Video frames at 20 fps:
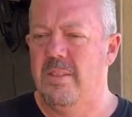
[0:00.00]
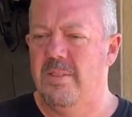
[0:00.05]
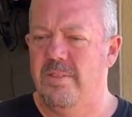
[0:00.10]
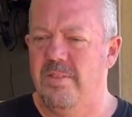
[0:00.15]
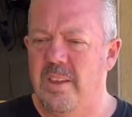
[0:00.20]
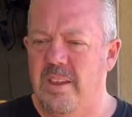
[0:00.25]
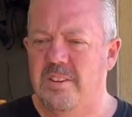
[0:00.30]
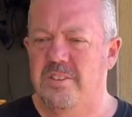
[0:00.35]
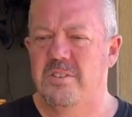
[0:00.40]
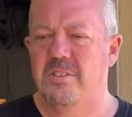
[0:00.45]

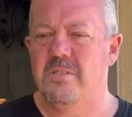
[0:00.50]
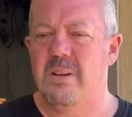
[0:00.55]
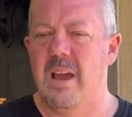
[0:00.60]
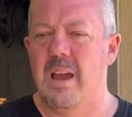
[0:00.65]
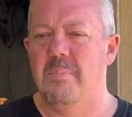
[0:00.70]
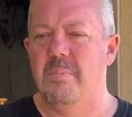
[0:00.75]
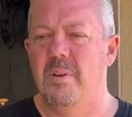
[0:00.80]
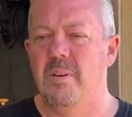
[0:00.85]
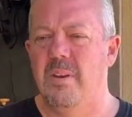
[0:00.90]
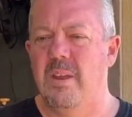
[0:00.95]
Things do
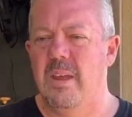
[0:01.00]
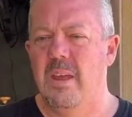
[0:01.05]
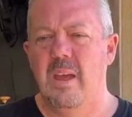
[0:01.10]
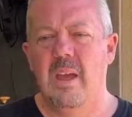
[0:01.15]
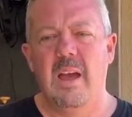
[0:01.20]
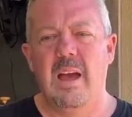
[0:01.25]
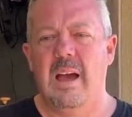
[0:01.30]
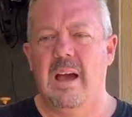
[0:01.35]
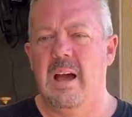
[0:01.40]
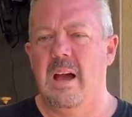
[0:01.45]
happen.
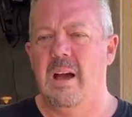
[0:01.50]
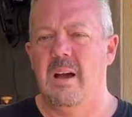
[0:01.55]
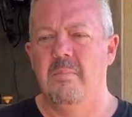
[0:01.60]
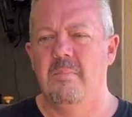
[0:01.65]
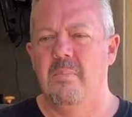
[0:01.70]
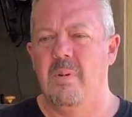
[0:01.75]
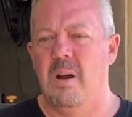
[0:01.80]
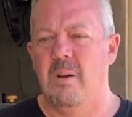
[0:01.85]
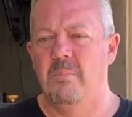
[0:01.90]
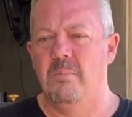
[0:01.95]

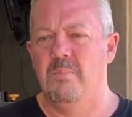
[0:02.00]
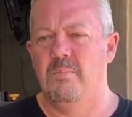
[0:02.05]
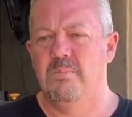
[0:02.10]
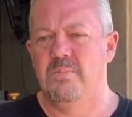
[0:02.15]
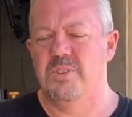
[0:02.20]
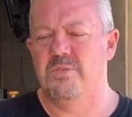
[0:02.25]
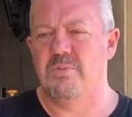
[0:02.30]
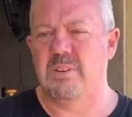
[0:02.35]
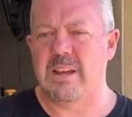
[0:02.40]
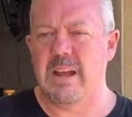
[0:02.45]
I'm
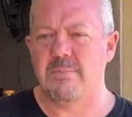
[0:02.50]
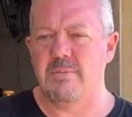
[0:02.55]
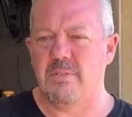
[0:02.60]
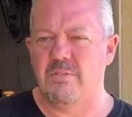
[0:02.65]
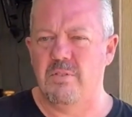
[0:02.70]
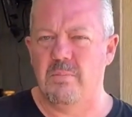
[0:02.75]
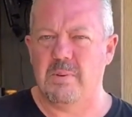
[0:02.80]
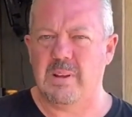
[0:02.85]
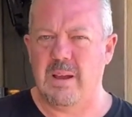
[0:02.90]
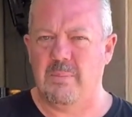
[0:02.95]
just recovering
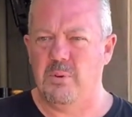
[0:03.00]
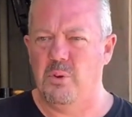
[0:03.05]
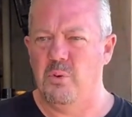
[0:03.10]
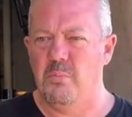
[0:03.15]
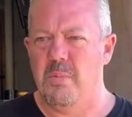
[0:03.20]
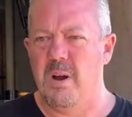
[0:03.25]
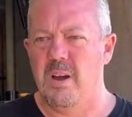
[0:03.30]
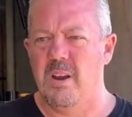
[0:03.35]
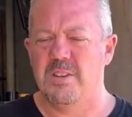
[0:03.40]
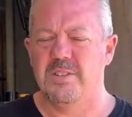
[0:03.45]
from a couple
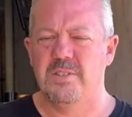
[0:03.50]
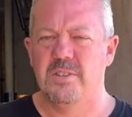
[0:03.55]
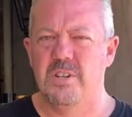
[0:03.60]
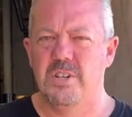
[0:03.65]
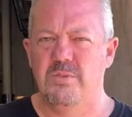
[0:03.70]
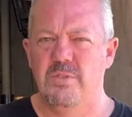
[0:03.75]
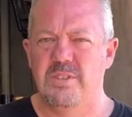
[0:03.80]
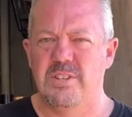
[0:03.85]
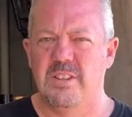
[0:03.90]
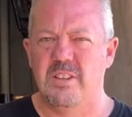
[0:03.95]
of minor
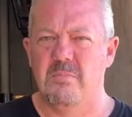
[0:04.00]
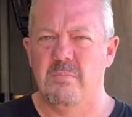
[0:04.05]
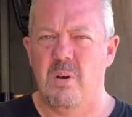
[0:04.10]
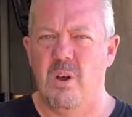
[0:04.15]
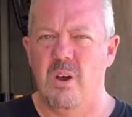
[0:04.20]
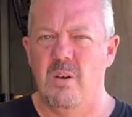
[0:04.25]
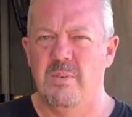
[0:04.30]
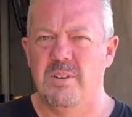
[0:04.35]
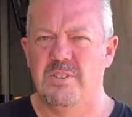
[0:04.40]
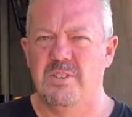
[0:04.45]
surgeries at the
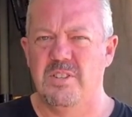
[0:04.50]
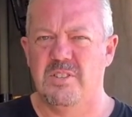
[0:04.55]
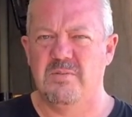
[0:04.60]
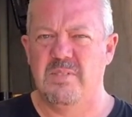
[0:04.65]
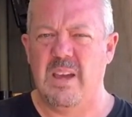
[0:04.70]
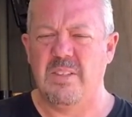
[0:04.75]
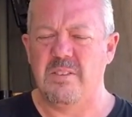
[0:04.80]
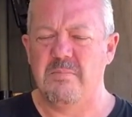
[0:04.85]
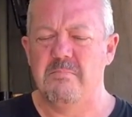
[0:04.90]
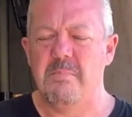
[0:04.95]
moment, just
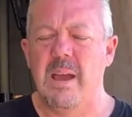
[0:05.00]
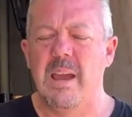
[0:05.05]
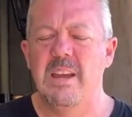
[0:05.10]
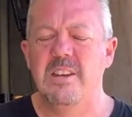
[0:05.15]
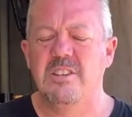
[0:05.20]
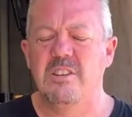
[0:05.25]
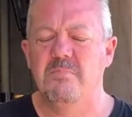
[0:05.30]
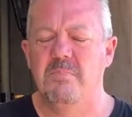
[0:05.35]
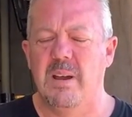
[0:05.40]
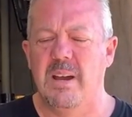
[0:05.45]
nothing
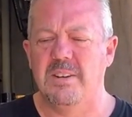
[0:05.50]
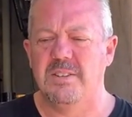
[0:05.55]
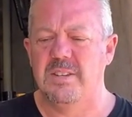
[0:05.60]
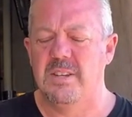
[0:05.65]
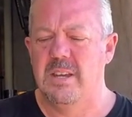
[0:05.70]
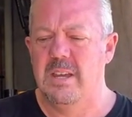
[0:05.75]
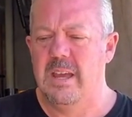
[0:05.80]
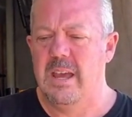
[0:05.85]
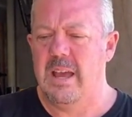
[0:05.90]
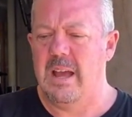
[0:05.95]
major, but
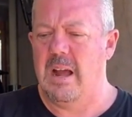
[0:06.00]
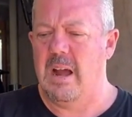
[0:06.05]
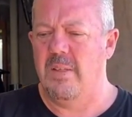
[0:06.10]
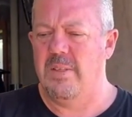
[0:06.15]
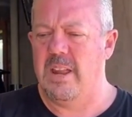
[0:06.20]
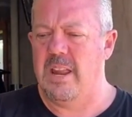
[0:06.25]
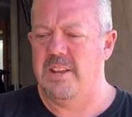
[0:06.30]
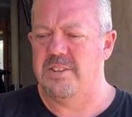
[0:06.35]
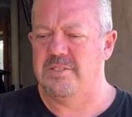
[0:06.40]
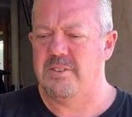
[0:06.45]

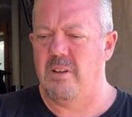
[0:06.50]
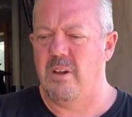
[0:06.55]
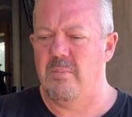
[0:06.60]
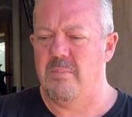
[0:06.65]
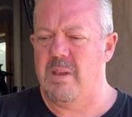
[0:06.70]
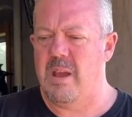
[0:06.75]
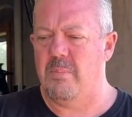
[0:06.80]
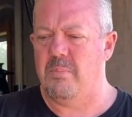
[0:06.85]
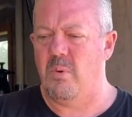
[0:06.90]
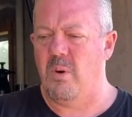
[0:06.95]
that has slowed
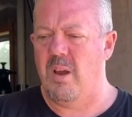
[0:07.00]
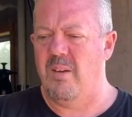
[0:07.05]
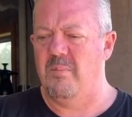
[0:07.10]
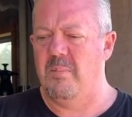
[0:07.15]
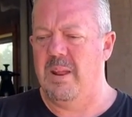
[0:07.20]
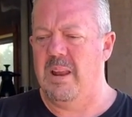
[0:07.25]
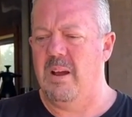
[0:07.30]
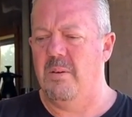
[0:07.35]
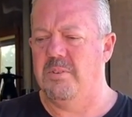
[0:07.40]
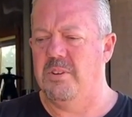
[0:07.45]
me up, or I haven't
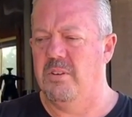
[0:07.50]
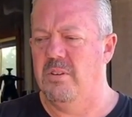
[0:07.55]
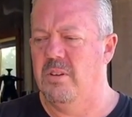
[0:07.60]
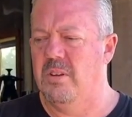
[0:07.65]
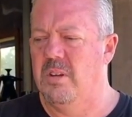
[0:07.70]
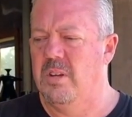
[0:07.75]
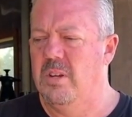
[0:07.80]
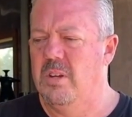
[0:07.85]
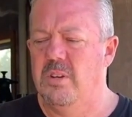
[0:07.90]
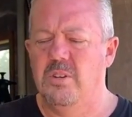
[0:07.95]
been able to
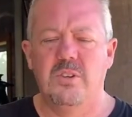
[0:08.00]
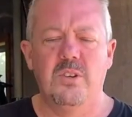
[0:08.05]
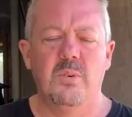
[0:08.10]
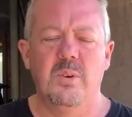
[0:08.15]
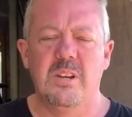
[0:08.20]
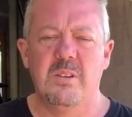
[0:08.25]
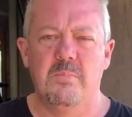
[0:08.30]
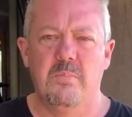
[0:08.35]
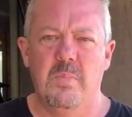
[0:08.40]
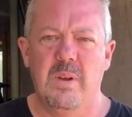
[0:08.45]
do
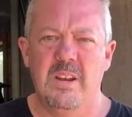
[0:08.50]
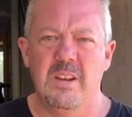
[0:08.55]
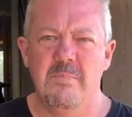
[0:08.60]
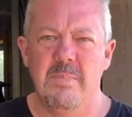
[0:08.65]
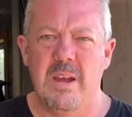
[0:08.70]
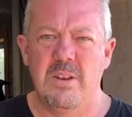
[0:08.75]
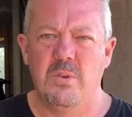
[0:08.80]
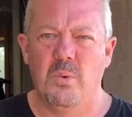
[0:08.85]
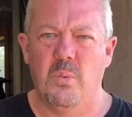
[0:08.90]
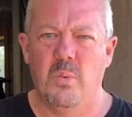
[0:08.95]
any
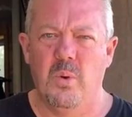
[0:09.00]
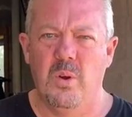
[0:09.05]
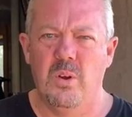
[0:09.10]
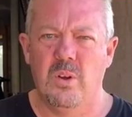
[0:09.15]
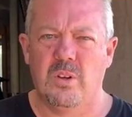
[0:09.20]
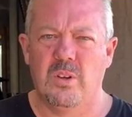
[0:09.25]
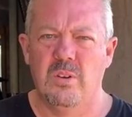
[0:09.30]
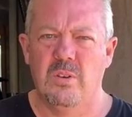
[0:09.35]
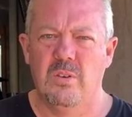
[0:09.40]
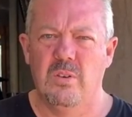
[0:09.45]
manual
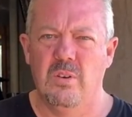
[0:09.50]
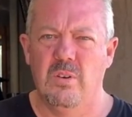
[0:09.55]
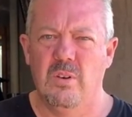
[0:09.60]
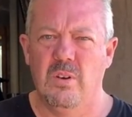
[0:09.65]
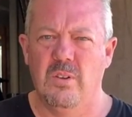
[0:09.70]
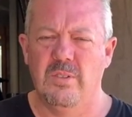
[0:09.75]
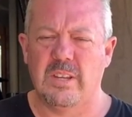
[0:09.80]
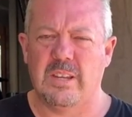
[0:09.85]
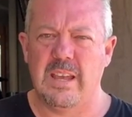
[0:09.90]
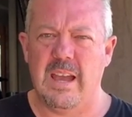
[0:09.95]
work
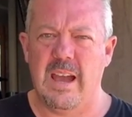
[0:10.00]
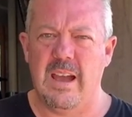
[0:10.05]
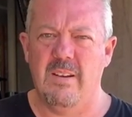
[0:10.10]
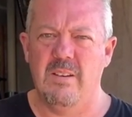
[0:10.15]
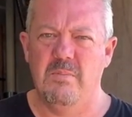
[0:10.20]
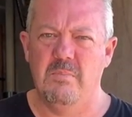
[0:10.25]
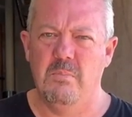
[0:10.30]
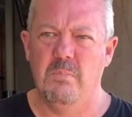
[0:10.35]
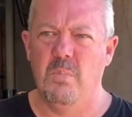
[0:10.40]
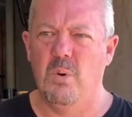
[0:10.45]
on the
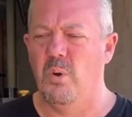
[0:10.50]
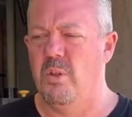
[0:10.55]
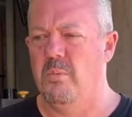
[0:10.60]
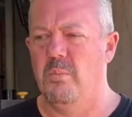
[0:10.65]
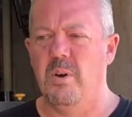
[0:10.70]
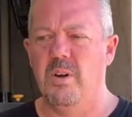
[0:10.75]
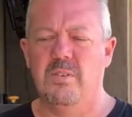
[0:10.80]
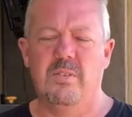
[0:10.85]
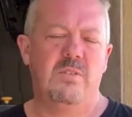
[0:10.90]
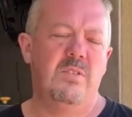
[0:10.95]
car more
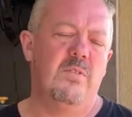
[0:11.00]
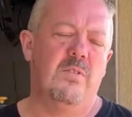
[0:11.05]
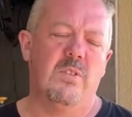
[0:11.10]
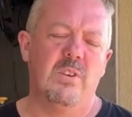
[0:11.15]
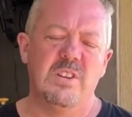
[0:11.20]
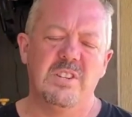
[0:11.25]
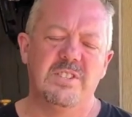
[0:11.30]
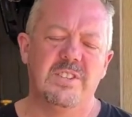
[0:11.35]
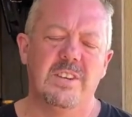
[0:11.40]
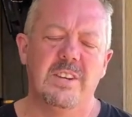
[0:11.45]
than what you've
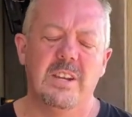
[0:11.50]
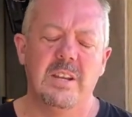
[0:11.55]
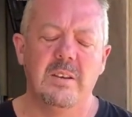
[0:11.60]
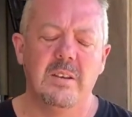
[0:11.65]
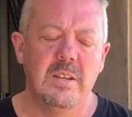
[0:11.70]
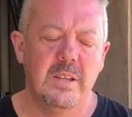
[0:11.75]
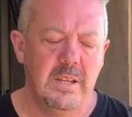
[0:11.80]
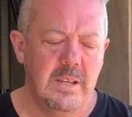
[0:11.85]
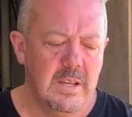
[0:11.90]
already seen.